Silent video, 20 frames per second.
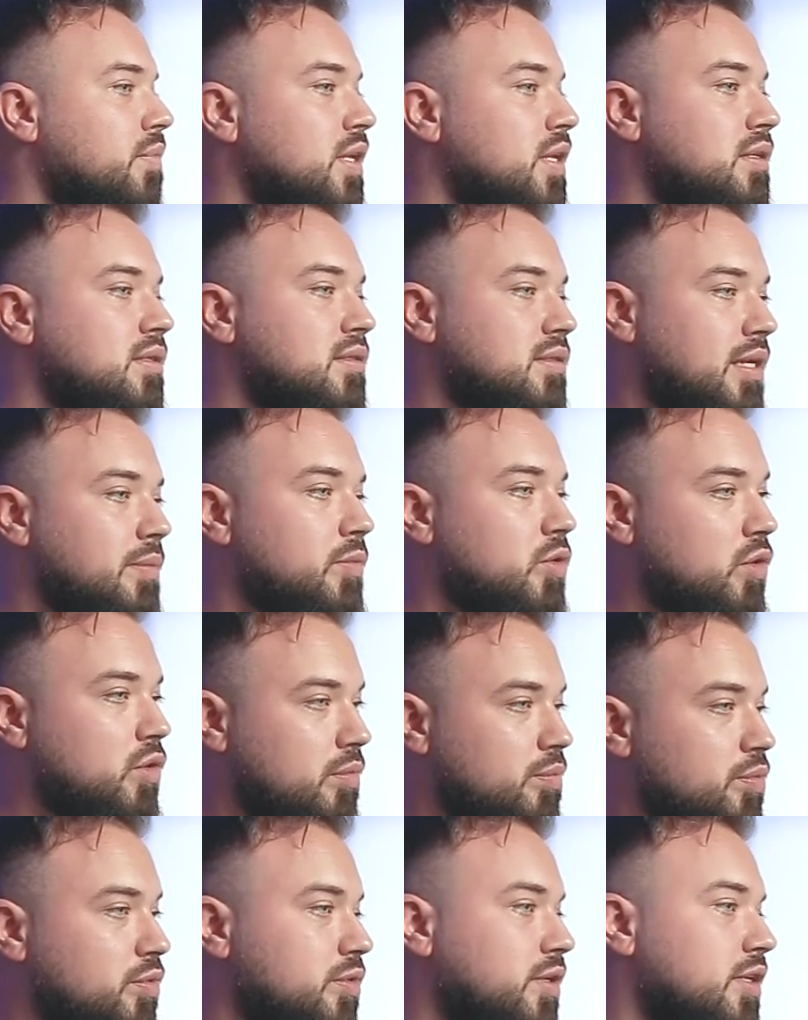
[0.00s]
Same chord
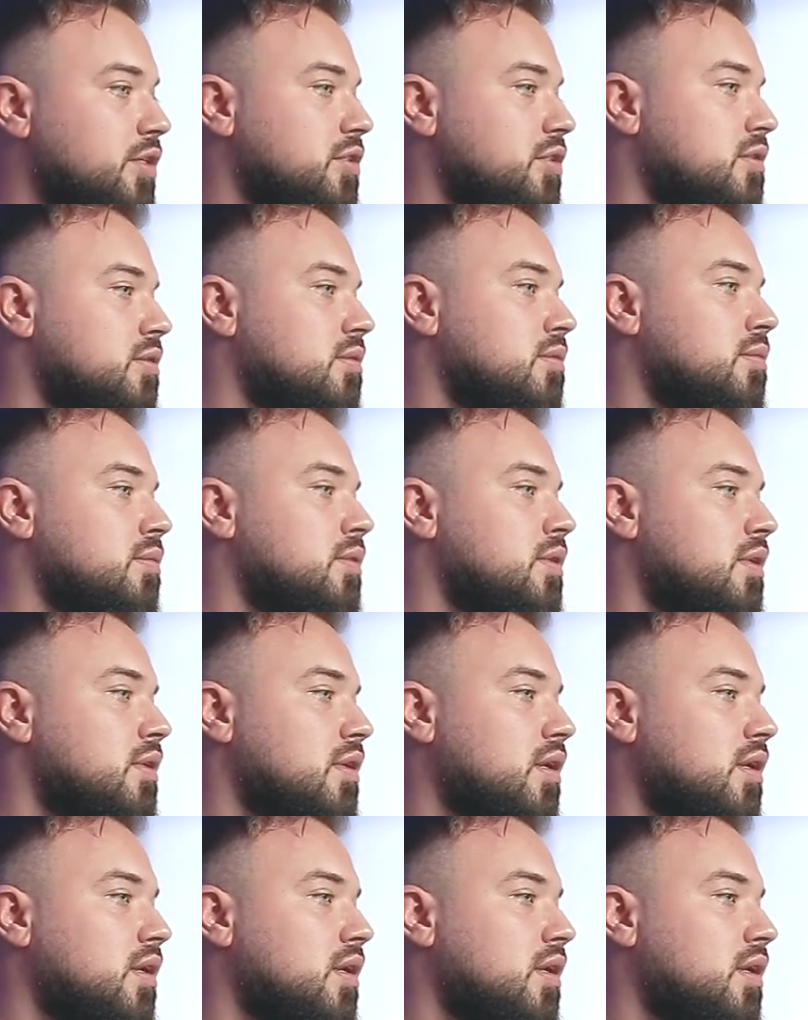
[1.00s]
progression,